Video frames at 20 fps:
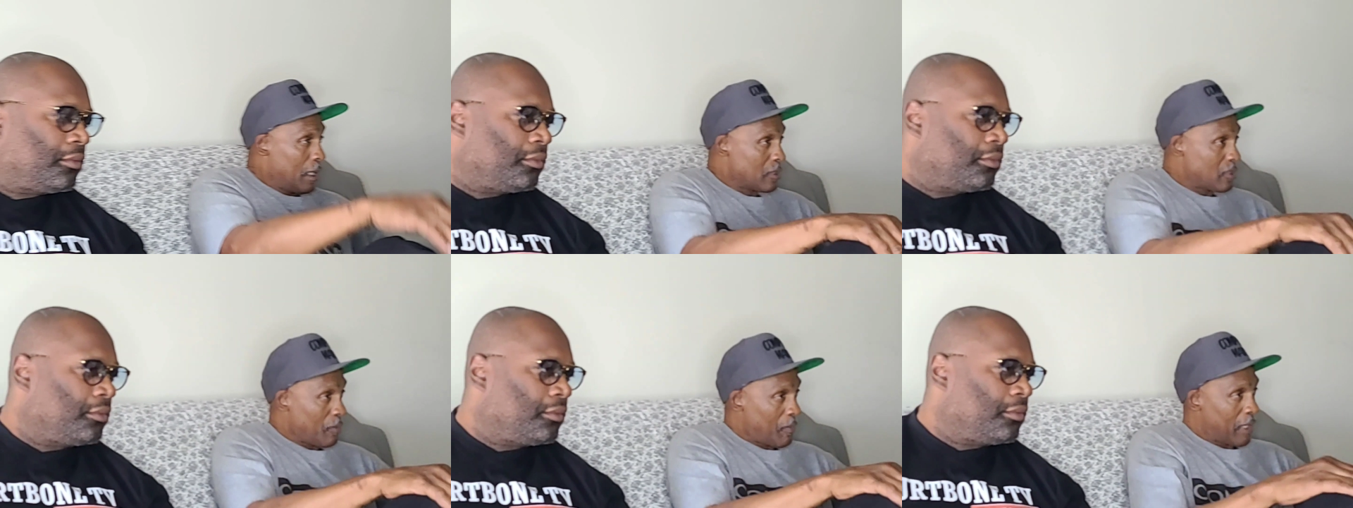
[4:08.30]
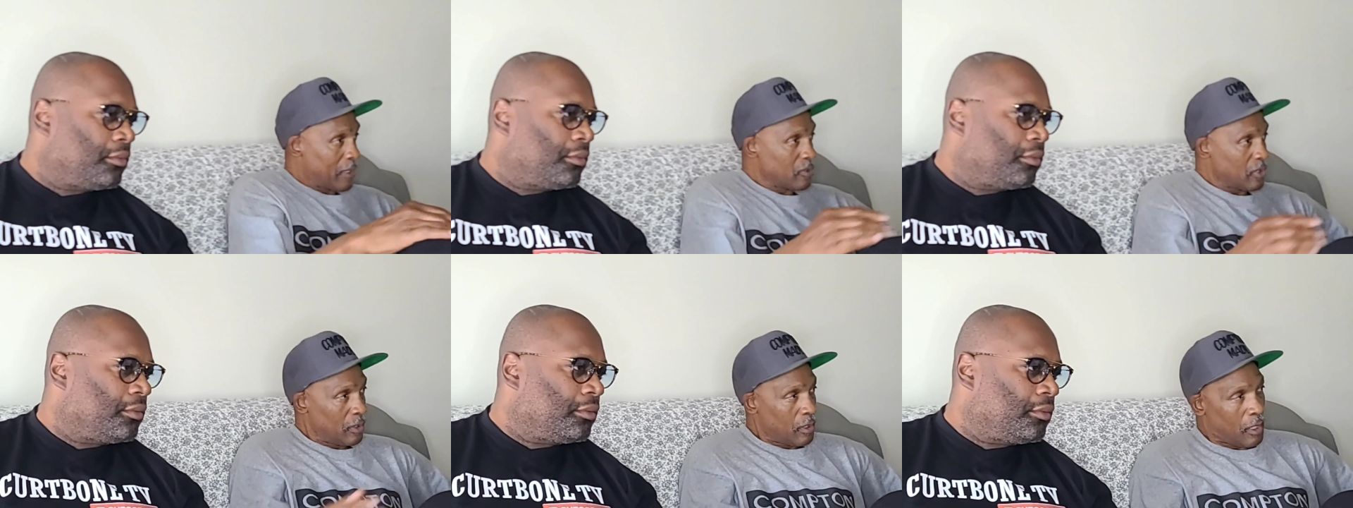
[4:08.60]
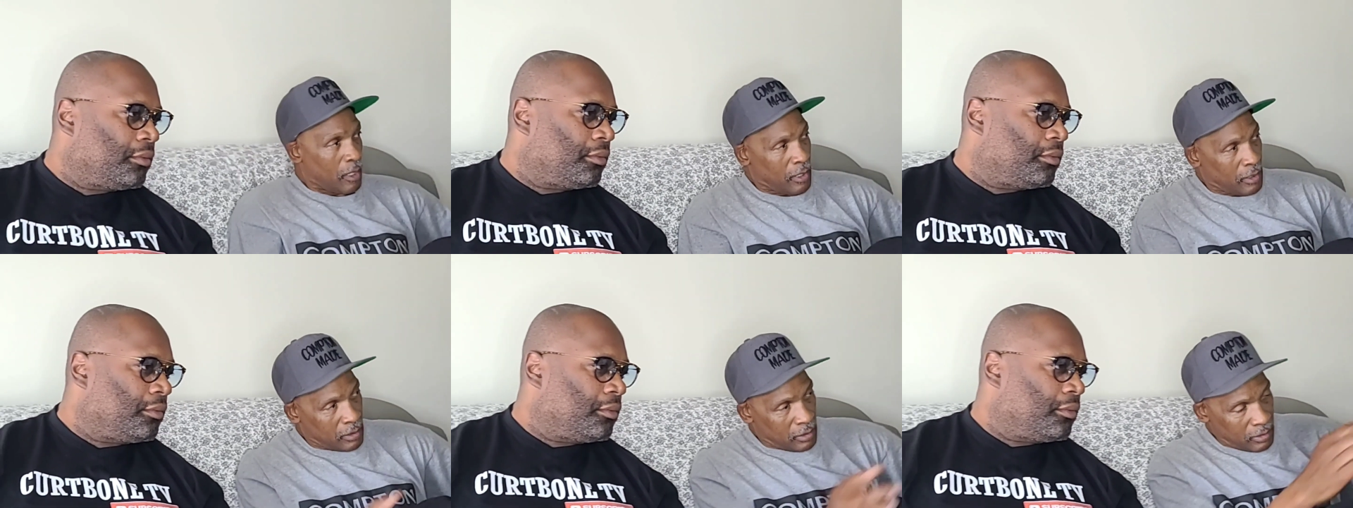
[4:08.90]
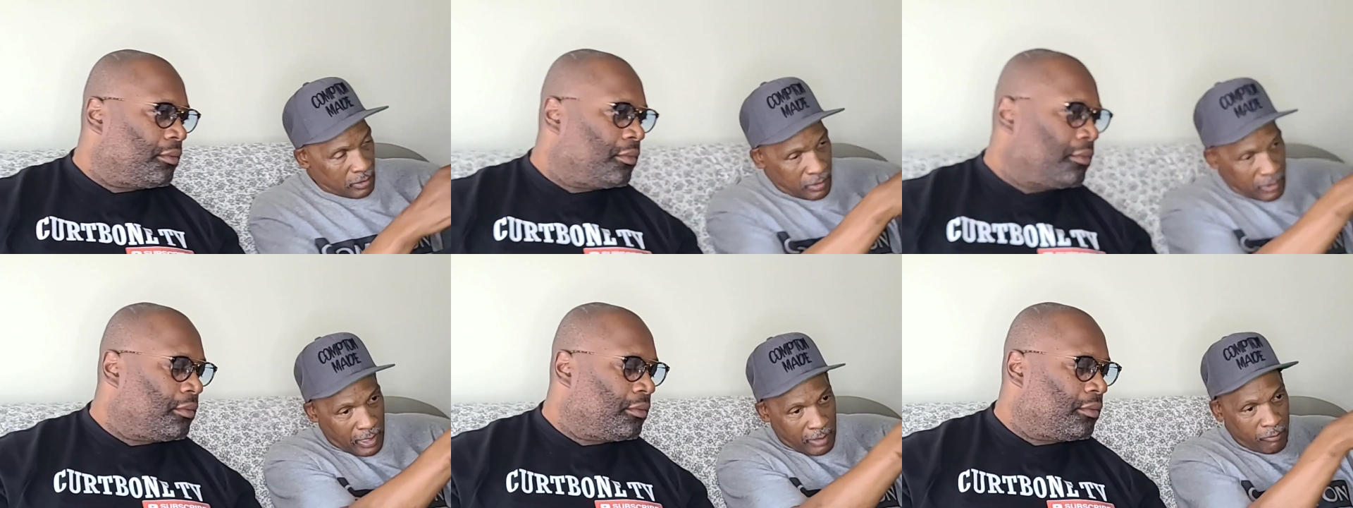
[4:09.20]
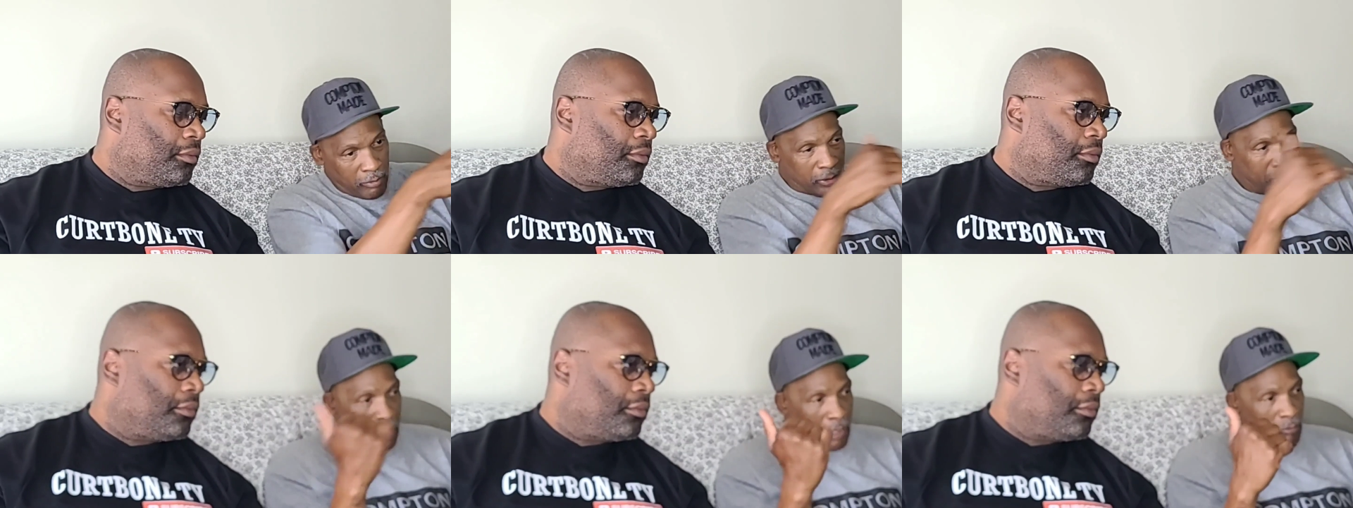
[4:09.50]
Speaker 1: And somebody would say, no, they, they
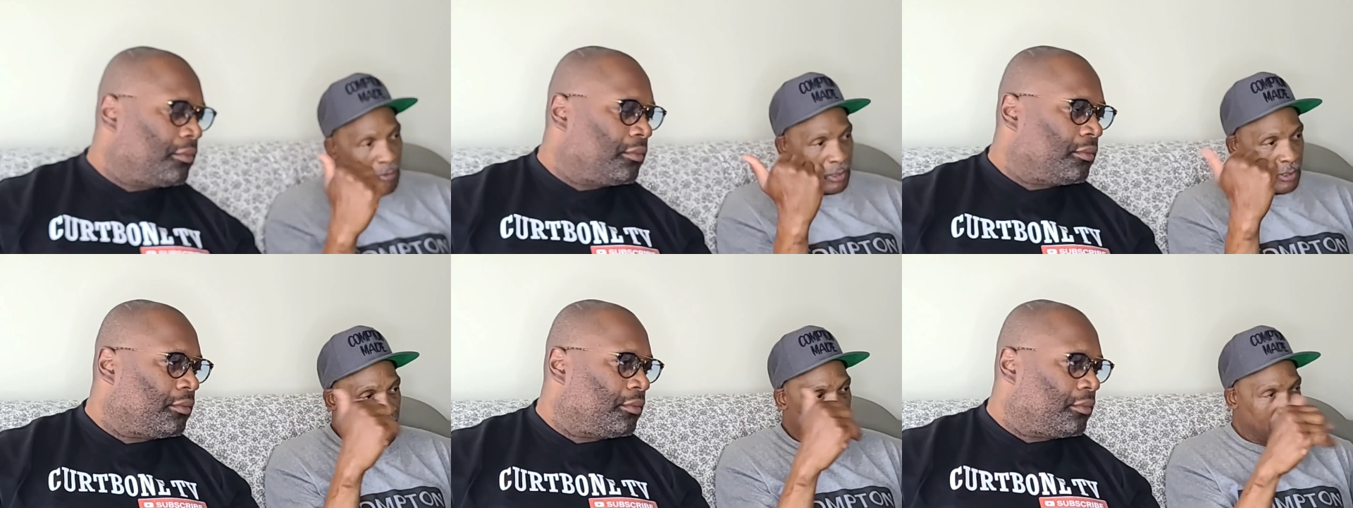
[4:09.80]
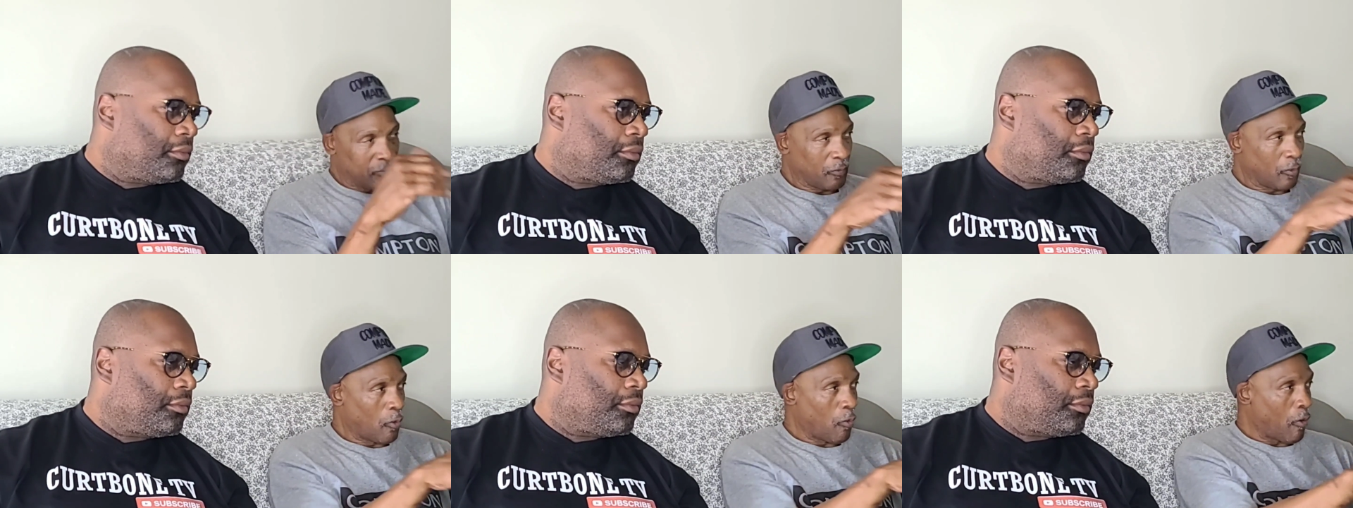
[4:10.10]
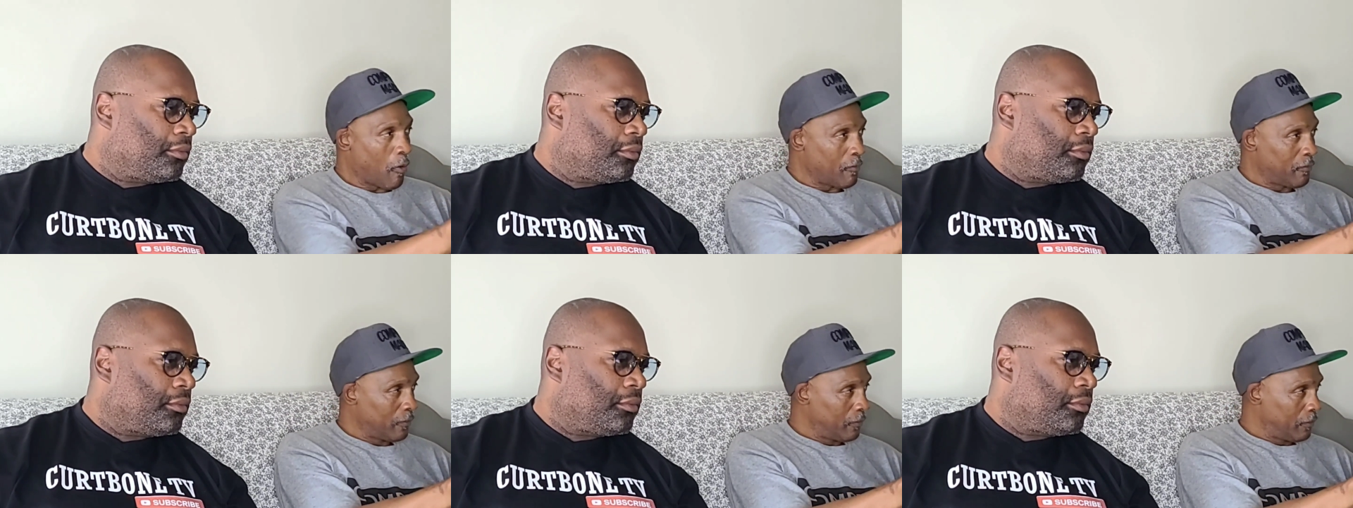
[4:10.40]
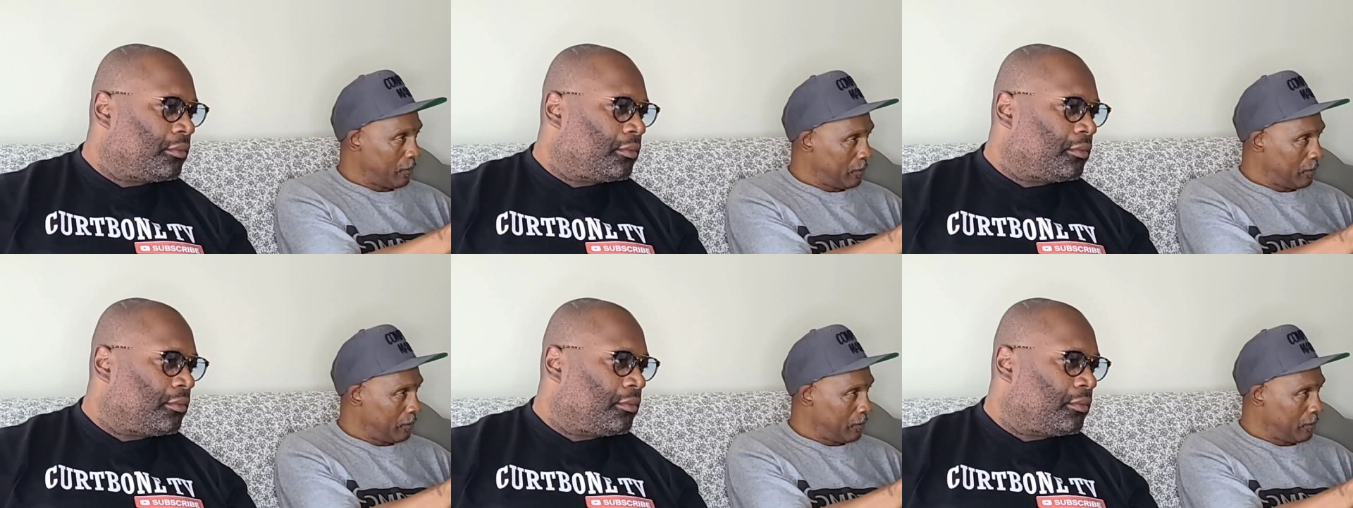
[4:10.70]
would they would cuz record.